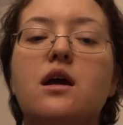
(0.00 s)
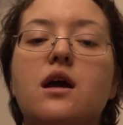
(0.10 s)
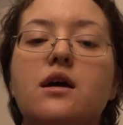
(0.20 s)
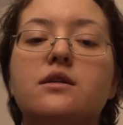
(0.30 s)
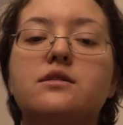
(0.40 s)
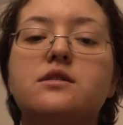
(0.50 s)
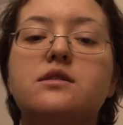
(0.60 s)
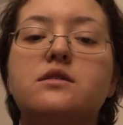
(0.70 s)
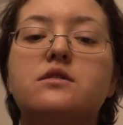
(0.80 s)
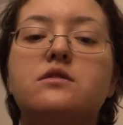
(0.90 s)

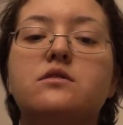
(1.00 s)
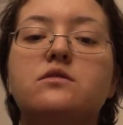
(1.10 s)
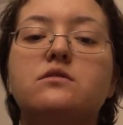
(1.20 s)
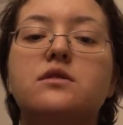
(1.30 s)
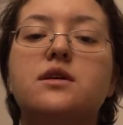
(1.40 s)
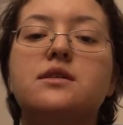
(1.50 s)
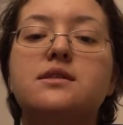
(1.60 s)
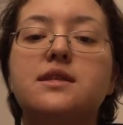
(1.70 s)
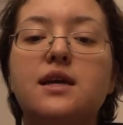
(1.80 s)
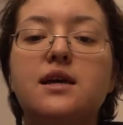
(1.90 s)
until
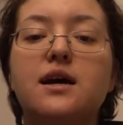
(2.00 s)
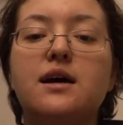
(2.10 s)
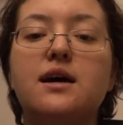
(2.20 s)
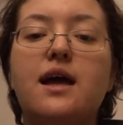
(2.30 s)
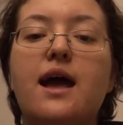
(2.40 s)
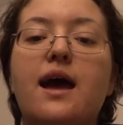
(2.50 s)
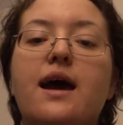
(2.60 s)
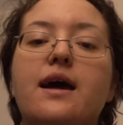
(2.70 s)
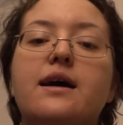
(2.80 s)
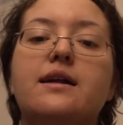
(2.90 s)
Xena
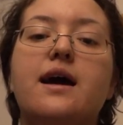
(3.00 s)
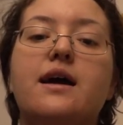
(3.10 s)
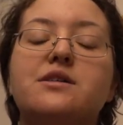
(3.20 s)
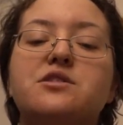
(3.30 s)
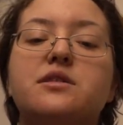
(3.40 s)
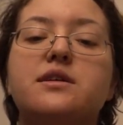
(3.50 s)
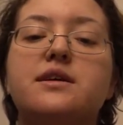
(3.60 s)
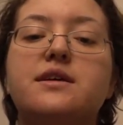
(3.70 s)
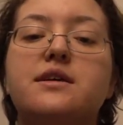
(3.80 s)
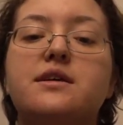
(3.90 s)
had
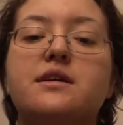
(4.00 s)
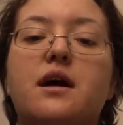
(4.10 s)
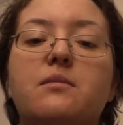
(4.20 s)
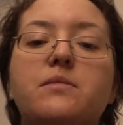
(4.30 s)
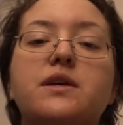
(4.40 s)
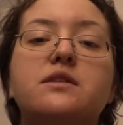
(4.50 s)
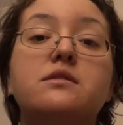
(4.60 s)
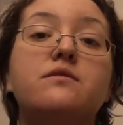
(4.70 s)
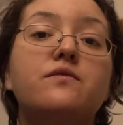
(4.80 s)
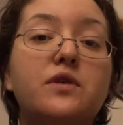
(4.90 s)
actually come
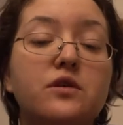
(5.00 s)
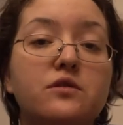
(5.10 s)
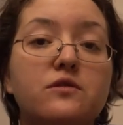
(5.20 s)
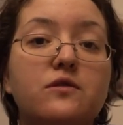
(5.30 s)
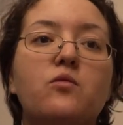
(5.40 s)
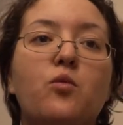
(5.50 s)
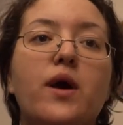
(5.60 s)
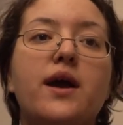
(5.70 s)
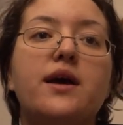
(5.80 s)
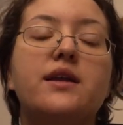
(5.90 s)
into view.
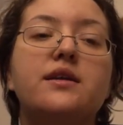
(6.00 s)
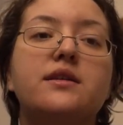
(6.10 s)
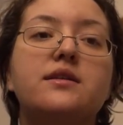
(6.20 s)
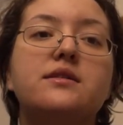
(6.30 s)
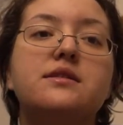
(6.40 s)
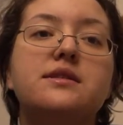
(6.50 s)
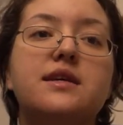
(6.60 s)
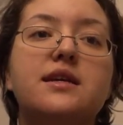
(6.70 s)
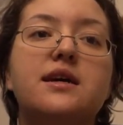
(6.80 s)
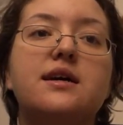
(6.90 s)
When
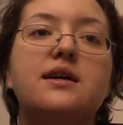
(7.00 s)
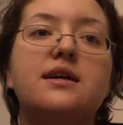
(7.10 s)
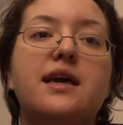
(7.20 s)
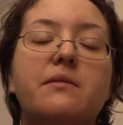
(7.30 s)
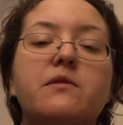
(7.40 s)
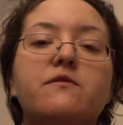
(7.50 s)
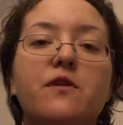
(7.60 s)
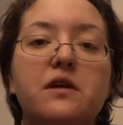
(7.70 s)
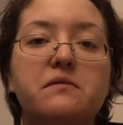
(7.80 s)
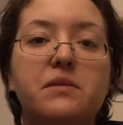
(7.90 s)
Xena came in
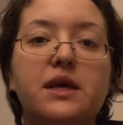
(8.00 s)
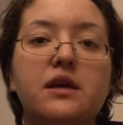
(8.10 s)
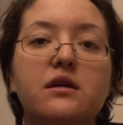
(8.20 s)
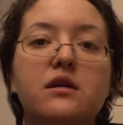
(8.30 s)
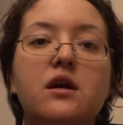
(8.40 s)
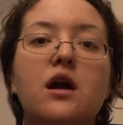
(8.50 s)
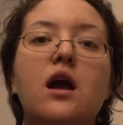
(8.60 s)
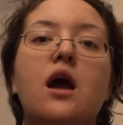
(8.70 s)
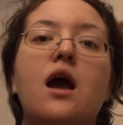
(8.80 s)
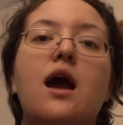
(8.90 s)
front of me,
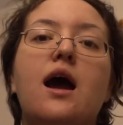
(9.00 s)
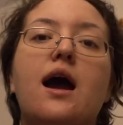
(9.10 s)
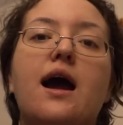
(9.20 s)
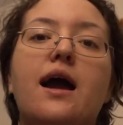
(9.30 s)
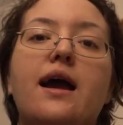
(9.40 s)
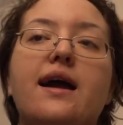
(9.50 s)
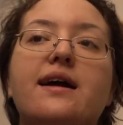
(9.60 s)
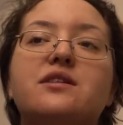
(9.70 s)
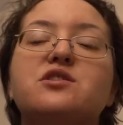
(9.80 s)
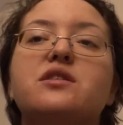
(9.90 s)
I
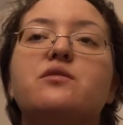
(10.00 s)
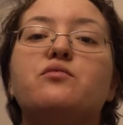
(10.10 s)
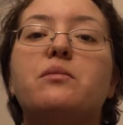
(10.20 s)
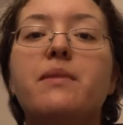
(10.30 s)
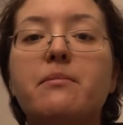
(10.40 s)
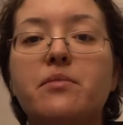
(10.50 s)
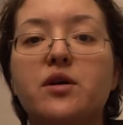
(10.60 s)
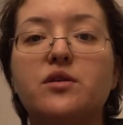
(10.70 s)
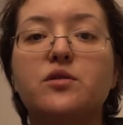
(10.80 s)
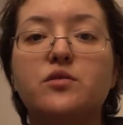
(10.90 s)
actually
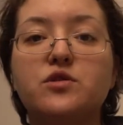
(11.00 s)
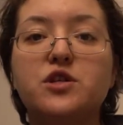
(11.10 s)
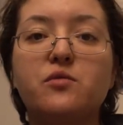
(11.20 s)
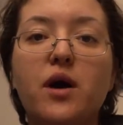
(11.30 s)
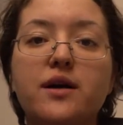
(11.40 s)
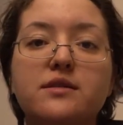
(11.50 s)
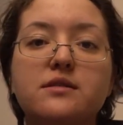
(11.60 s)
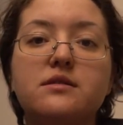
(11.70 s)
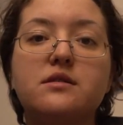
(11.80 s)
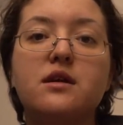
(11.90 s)
remembered who she
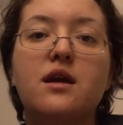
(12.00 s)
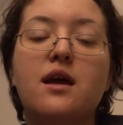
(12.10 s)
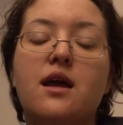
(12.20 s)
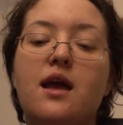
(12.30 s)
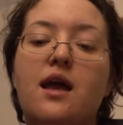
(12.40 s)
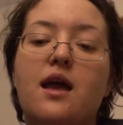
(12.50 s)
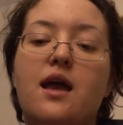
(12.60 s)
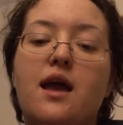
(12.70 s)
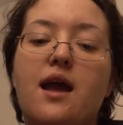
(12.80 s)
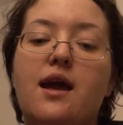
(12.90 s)
was.
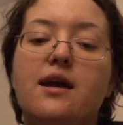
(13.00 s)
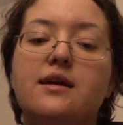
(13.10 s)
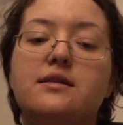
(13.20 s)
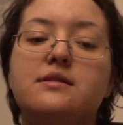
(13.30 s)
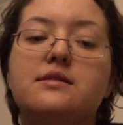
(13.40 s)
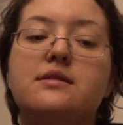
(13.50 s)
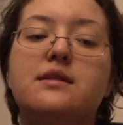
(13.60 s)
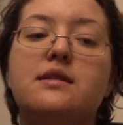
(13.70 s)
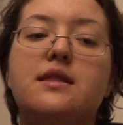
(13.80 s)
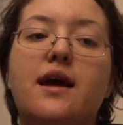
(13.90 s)
And
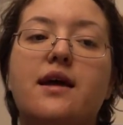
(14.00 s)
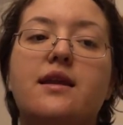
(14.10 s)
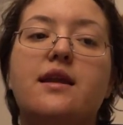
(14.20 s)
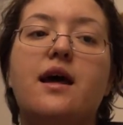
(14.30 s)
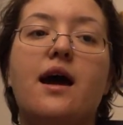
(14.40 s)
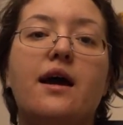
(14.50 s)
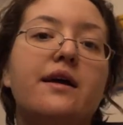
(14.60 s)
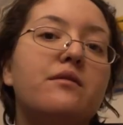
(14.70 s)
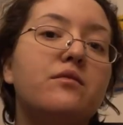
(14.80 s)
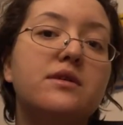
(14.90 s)
then
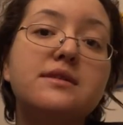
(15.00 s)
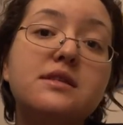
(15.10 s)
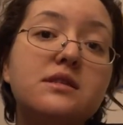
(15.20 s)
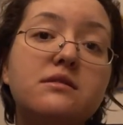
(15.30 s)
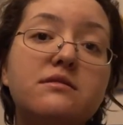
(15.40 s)
I was